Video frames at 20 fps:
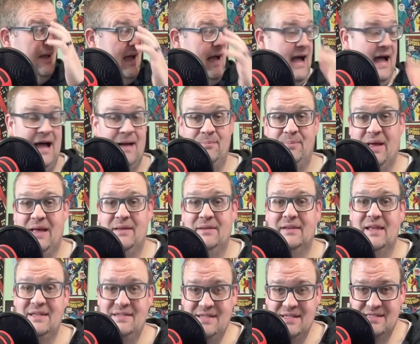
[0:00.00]
But
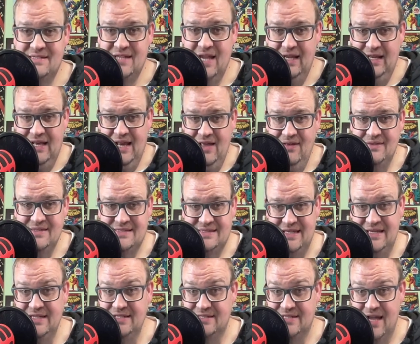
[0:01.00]
let's just check it out and
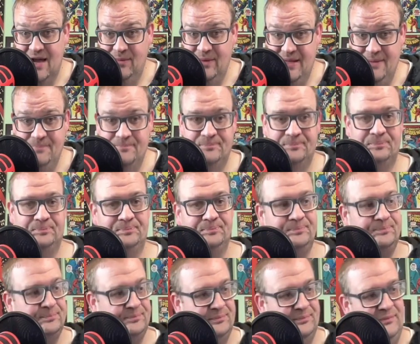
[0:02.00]
see, shall we?
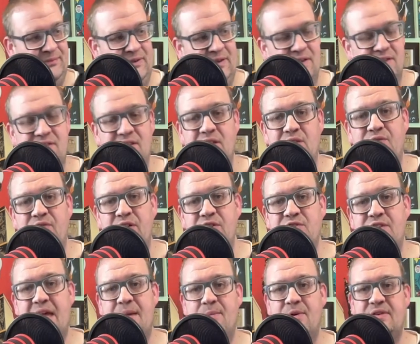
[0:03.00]
So the
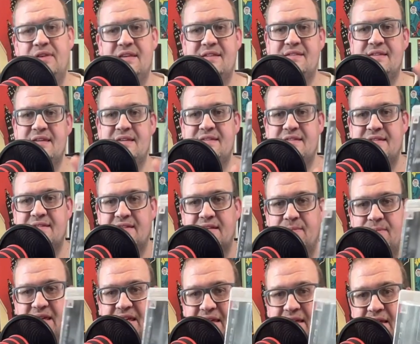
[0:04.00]
first game on this list is going
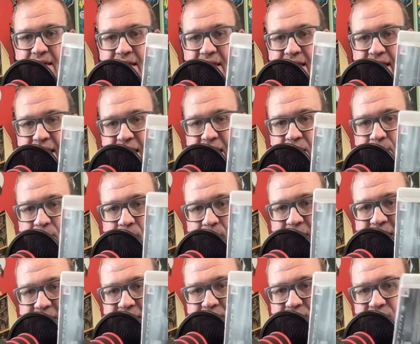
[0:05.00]
to be
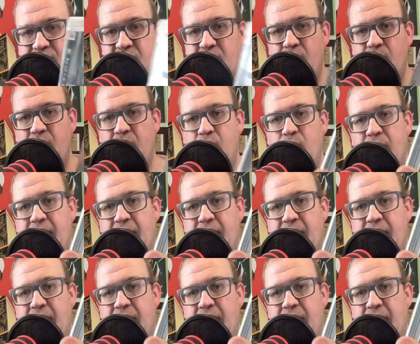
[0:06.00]
MLB The Show